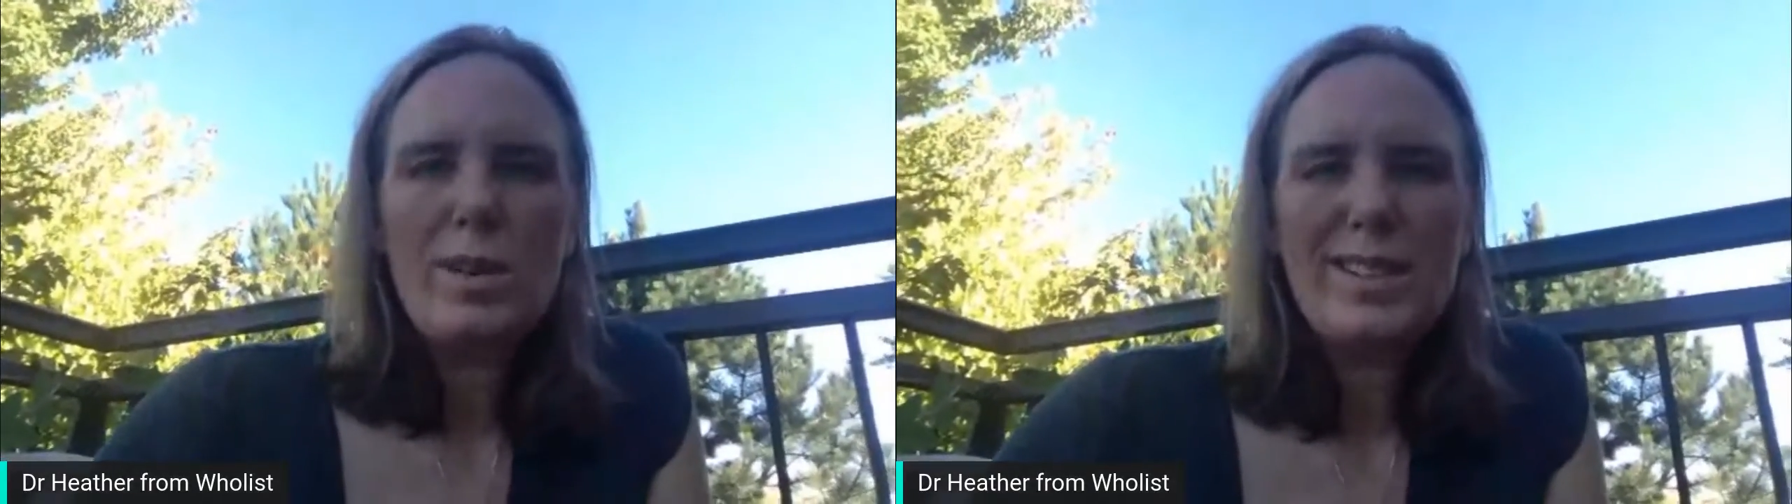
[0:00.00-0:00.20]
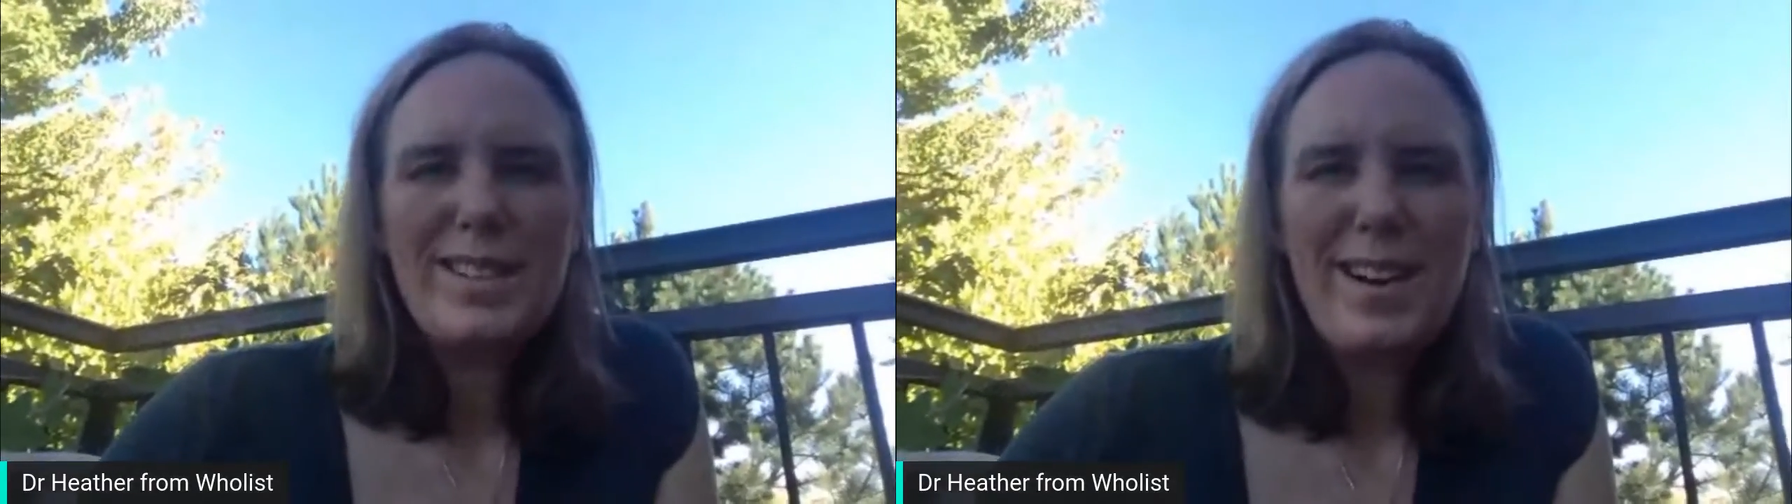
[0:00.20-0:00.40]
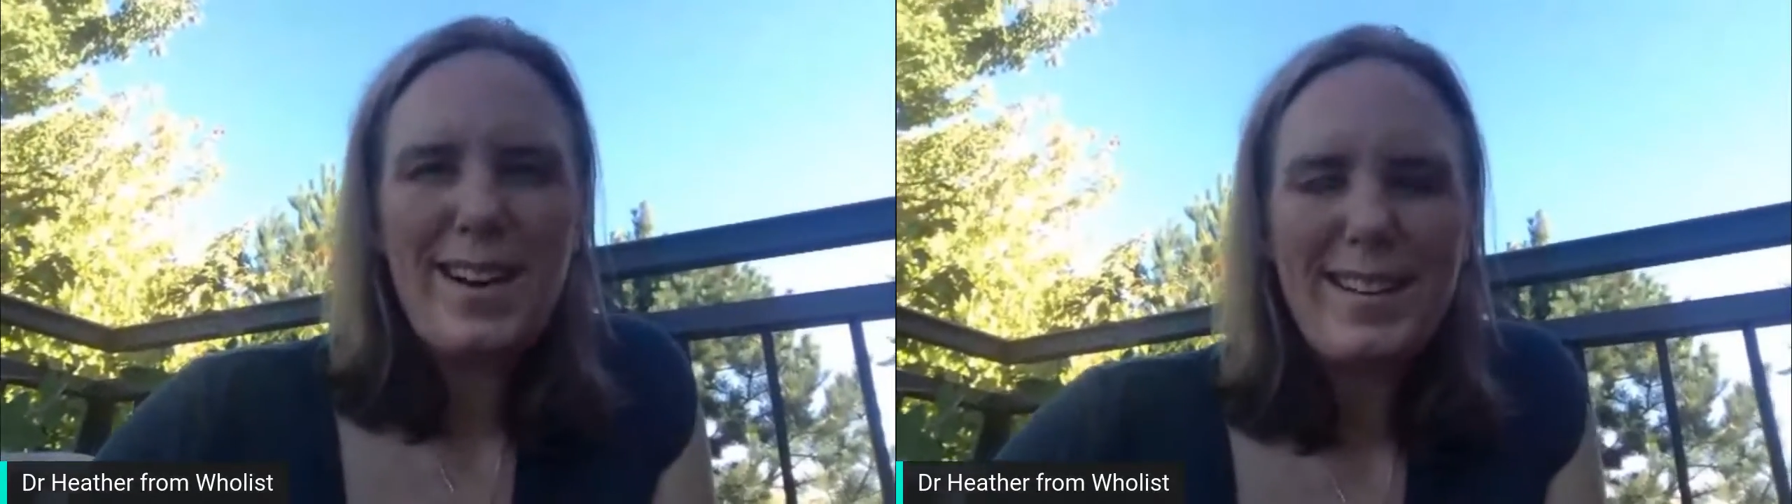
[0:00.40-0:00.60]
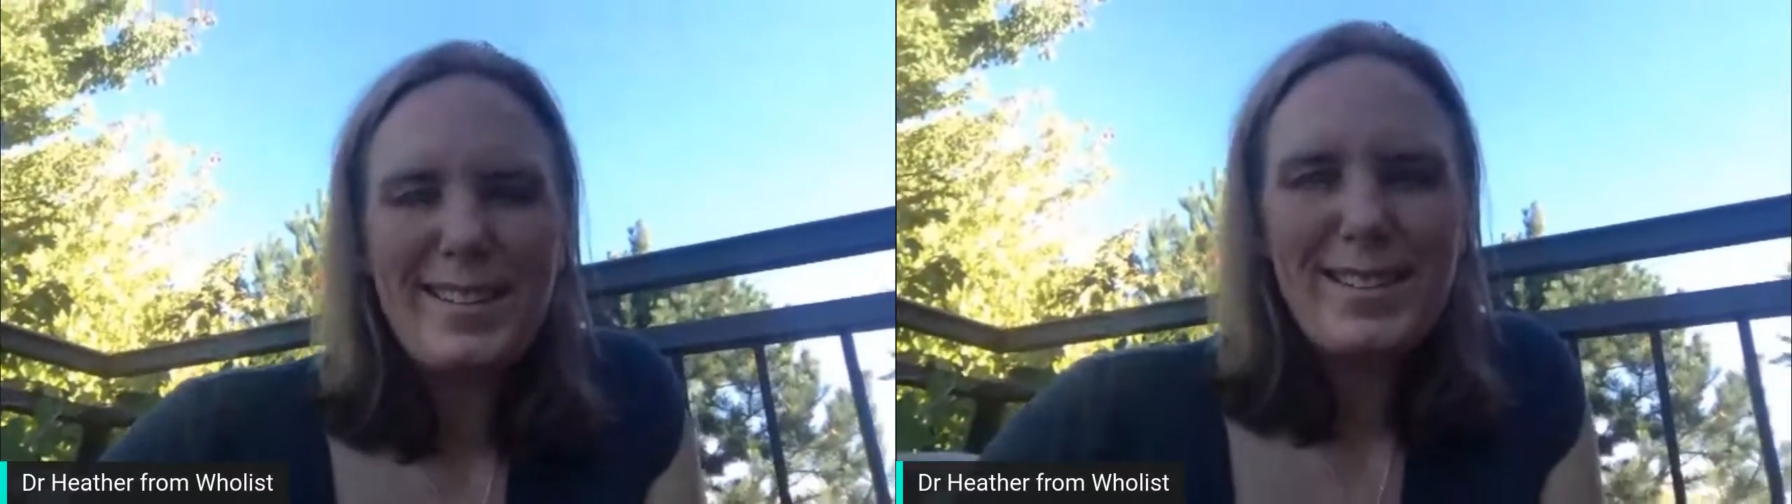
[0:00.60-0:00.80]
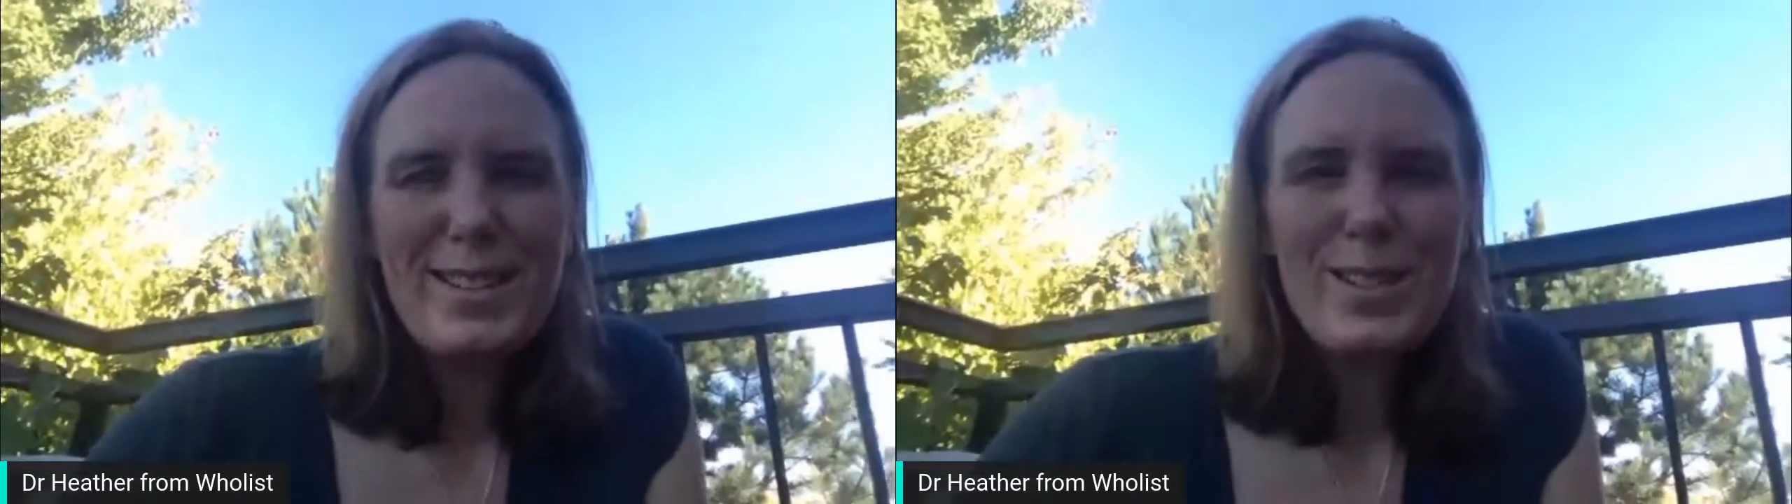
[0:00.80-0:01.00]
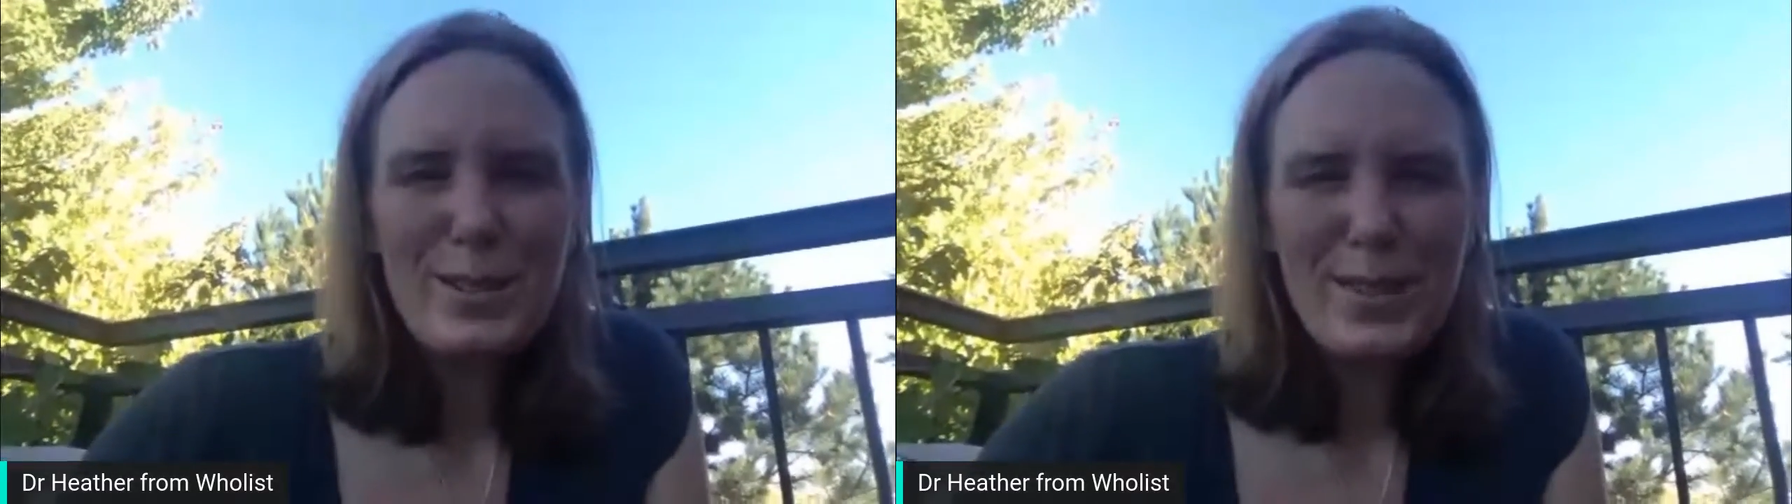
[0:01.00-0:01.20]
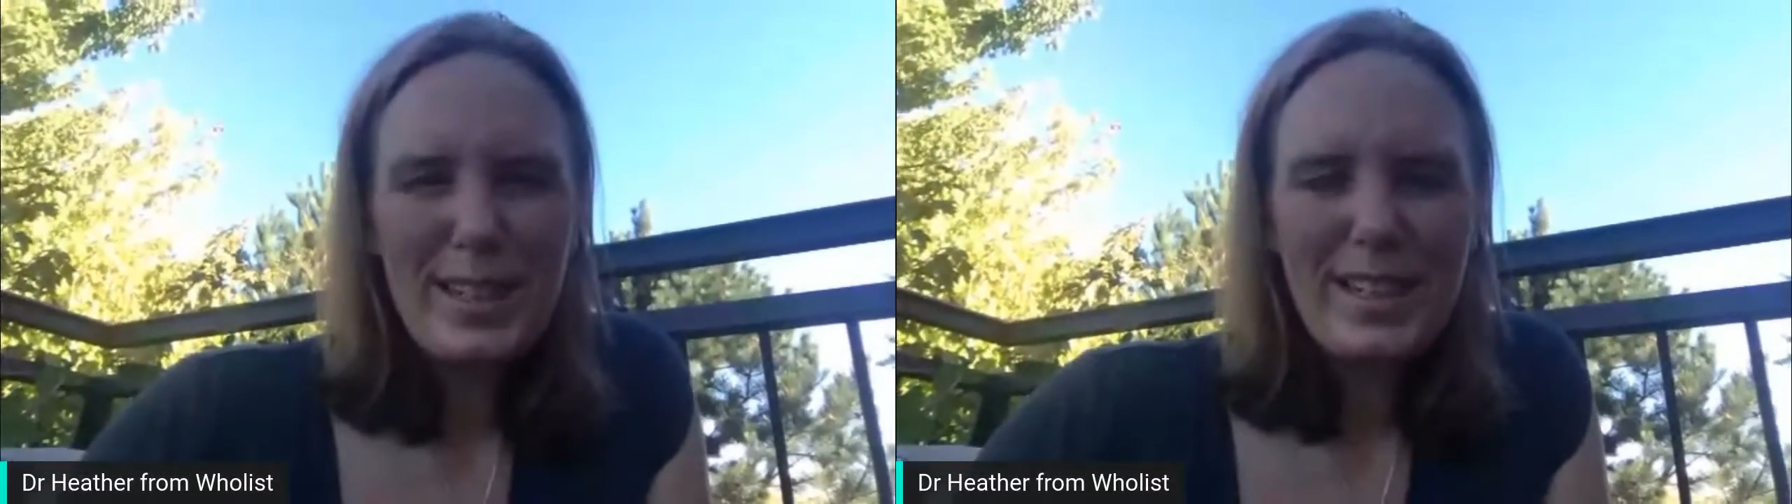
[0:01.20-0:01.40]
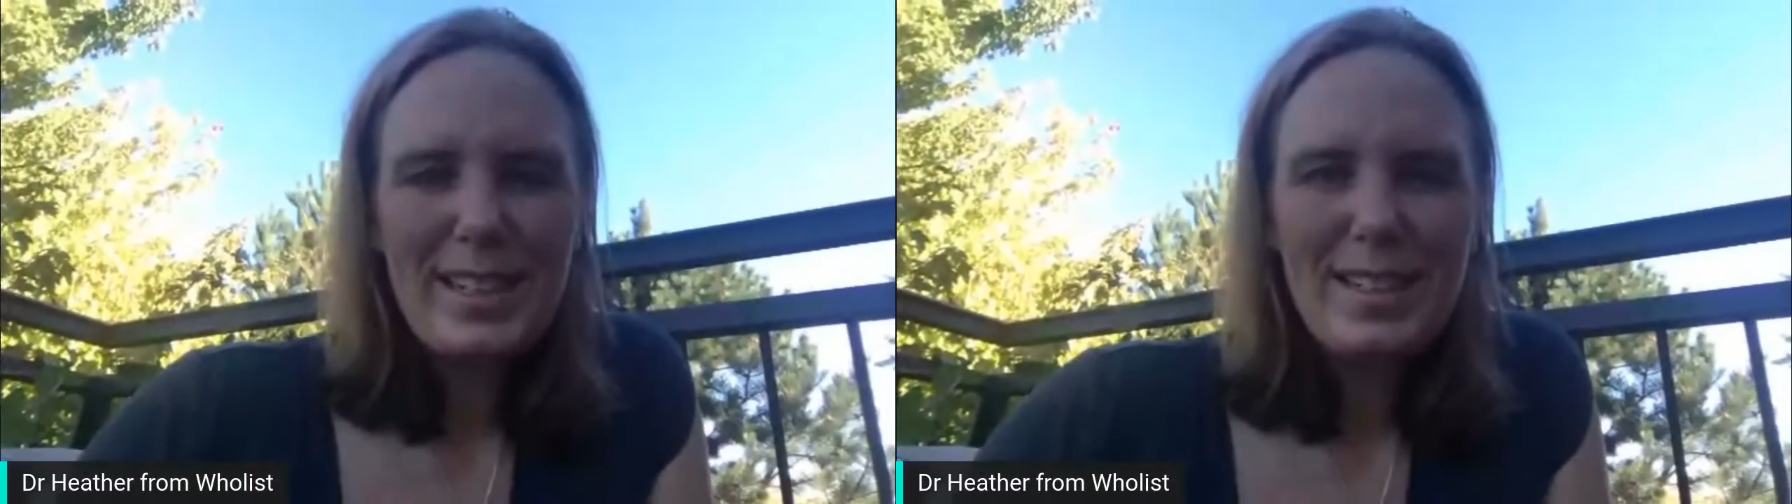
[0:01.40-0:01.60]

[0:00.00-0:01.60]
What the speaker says: not serving